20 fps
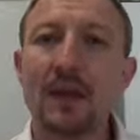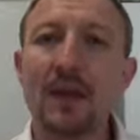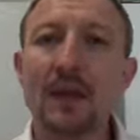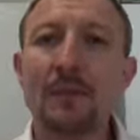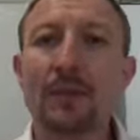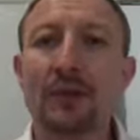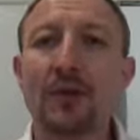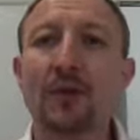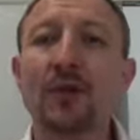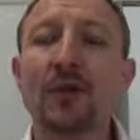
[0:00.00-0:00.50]

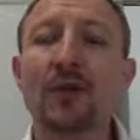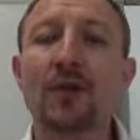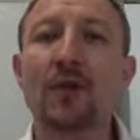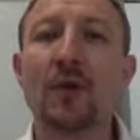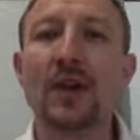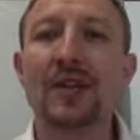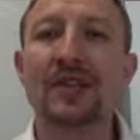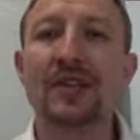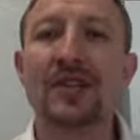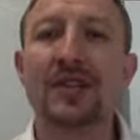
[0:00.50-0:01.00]
But all your
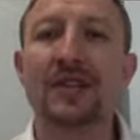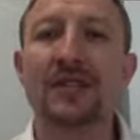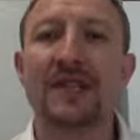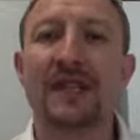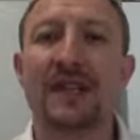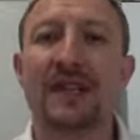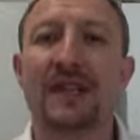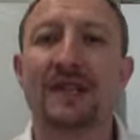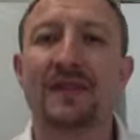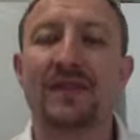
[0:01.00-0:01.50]
questions in
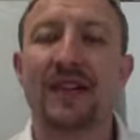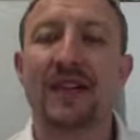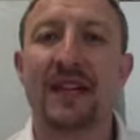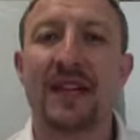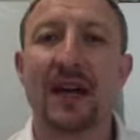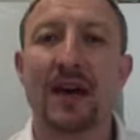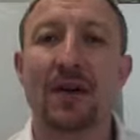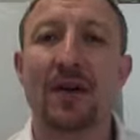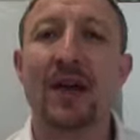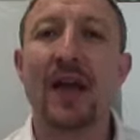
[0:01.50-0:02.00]
this
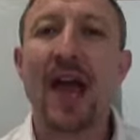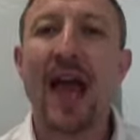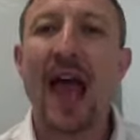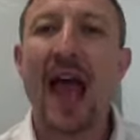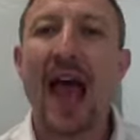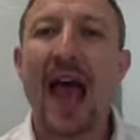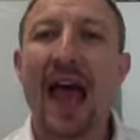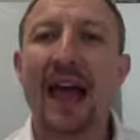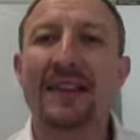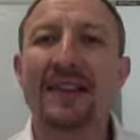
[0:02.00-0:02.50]
video
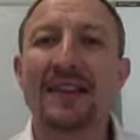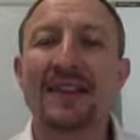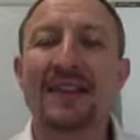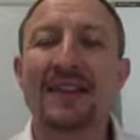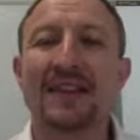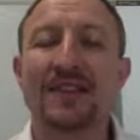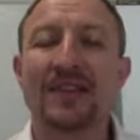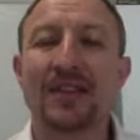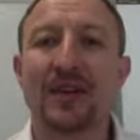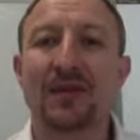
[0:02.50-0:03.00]
and in
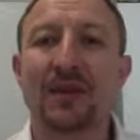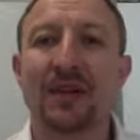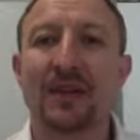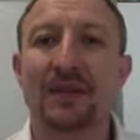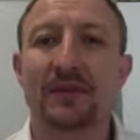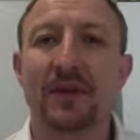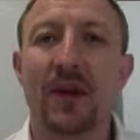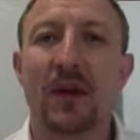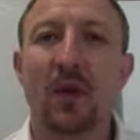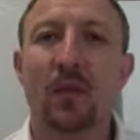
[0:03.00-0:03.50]
this unit
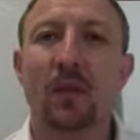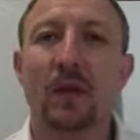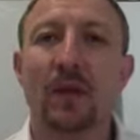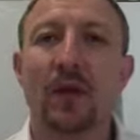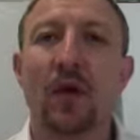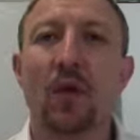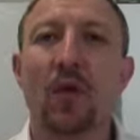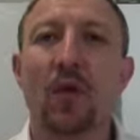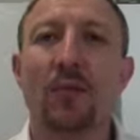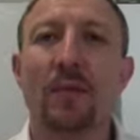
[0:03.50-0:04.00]
will
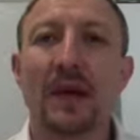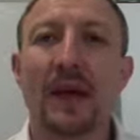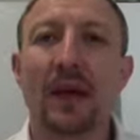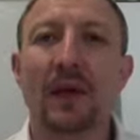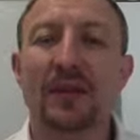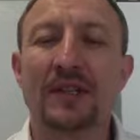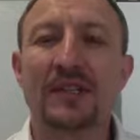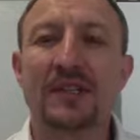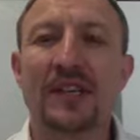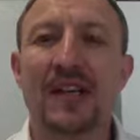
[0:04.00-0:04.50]
all be on
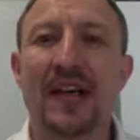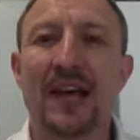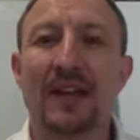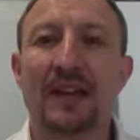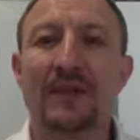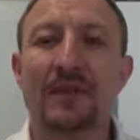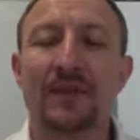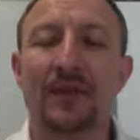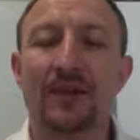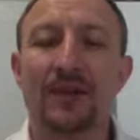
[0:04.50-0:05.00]
a
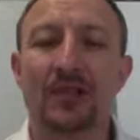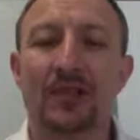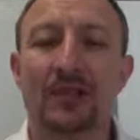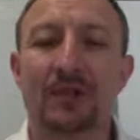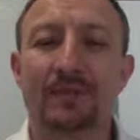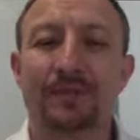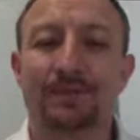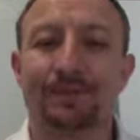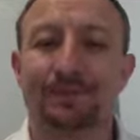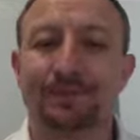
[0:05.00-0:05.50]
scalar version.
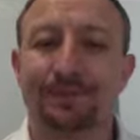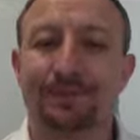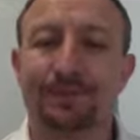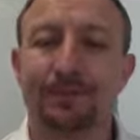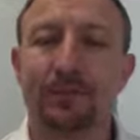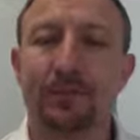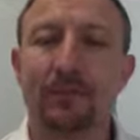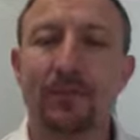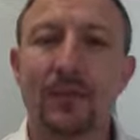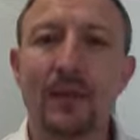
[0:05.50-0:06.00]

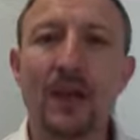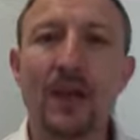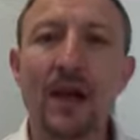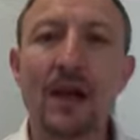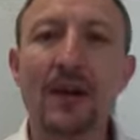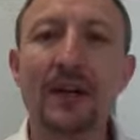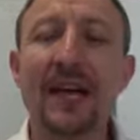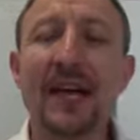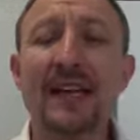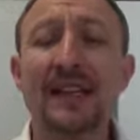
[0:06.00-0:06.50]

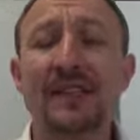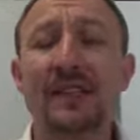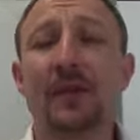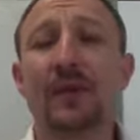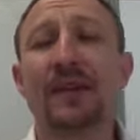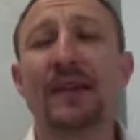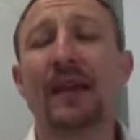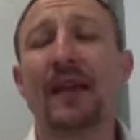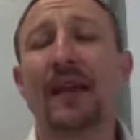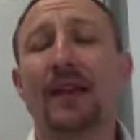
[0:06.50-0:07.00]
Okay, so
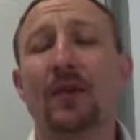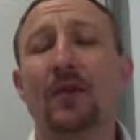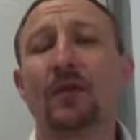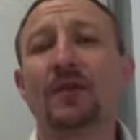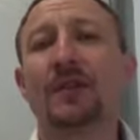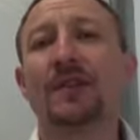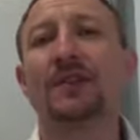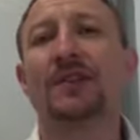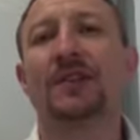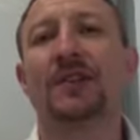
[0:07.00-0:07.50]
in
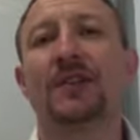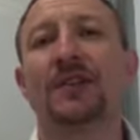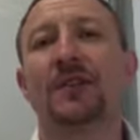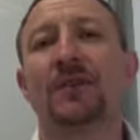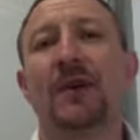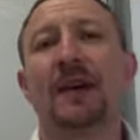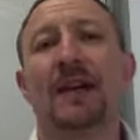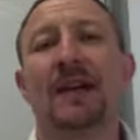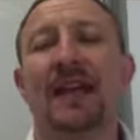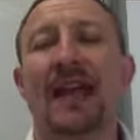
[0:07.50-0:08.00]
order
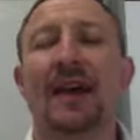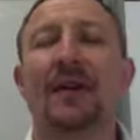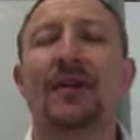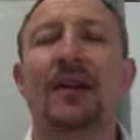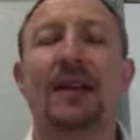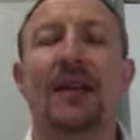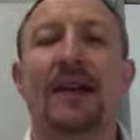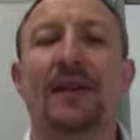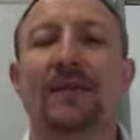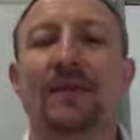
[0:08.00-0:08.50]
to
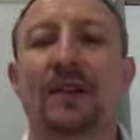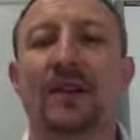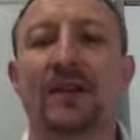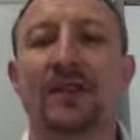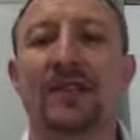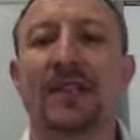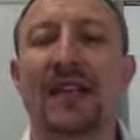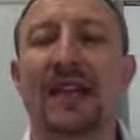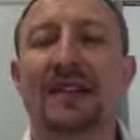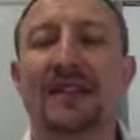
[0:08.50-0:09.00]
calculate
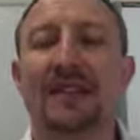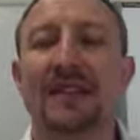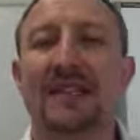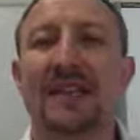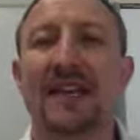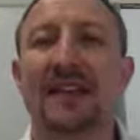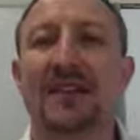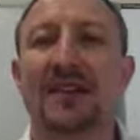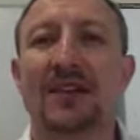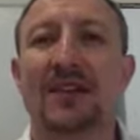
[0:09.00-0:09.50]
velocity, as I
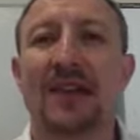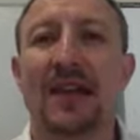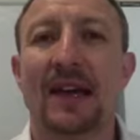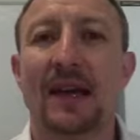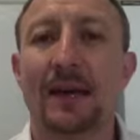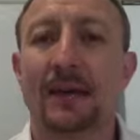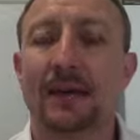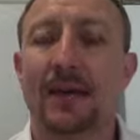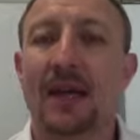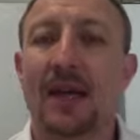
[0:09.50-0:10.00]
said earlier,
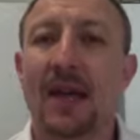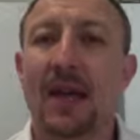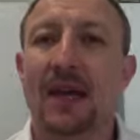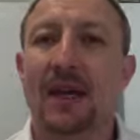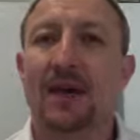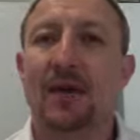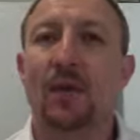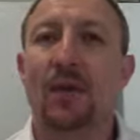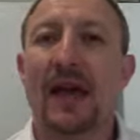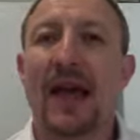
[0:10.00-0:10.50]

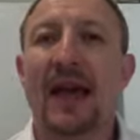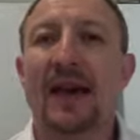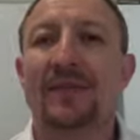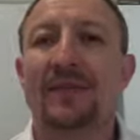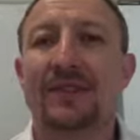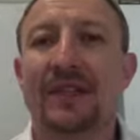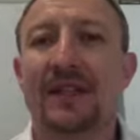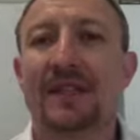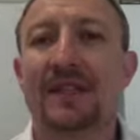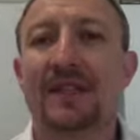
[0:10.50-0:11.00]
we have
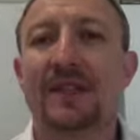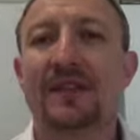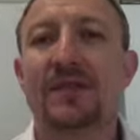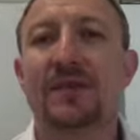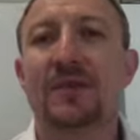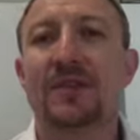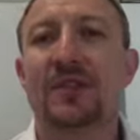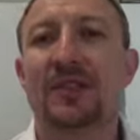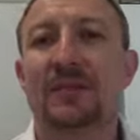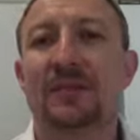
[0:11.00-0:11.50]
distance,
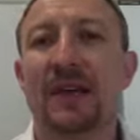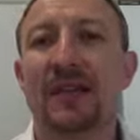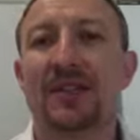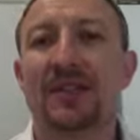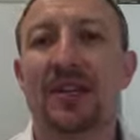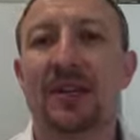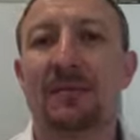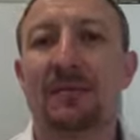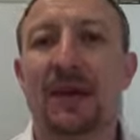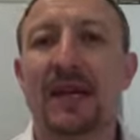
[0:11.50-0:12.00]
which is measured
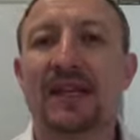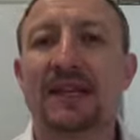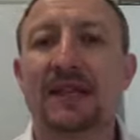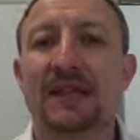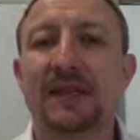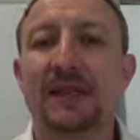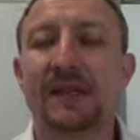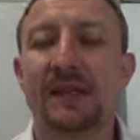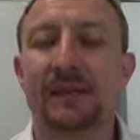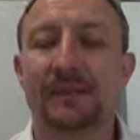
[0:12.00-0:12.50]
in
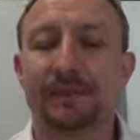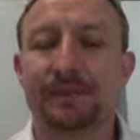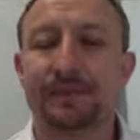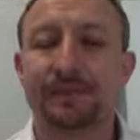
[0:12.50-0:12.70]
meters,